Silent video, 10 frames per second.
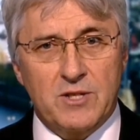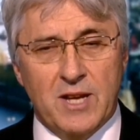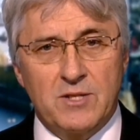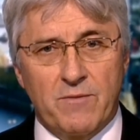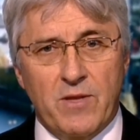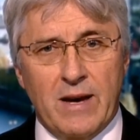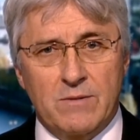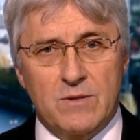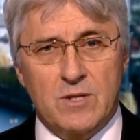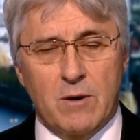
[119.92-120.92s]
to the tens of
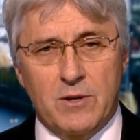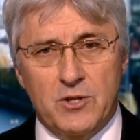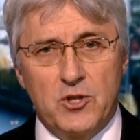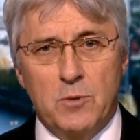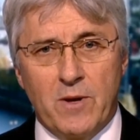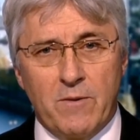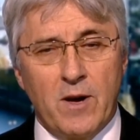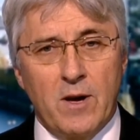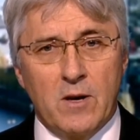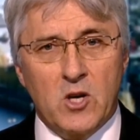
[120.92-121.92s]
thousands, so I assume
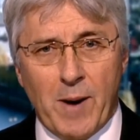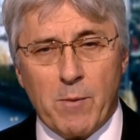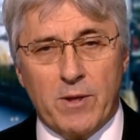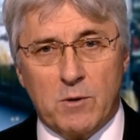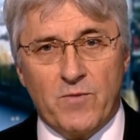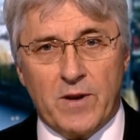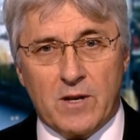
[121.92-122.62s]
they've come out with those